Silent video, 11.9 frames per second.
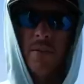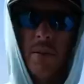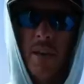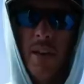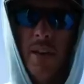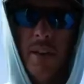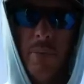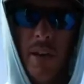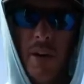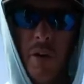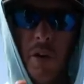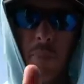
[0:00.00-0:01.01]
Okay, now that we
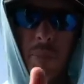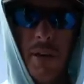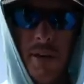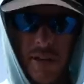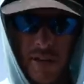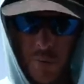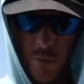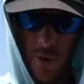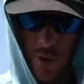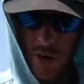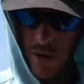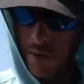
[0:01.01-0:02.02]
got all our pieces
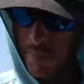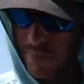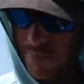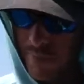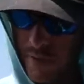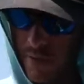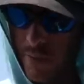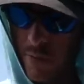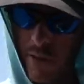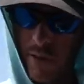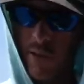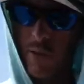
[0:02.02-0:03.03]
broken up,
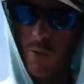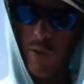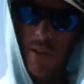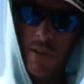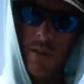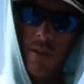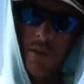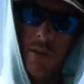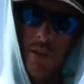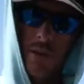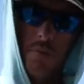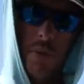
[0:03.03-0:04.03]
we're gonna squeeze a little of
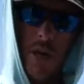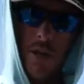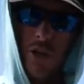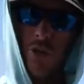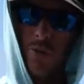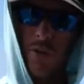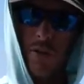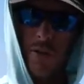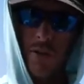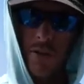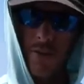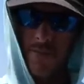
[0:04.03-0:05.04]
this bug juice in
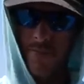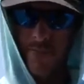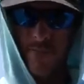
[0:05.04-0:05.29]
there.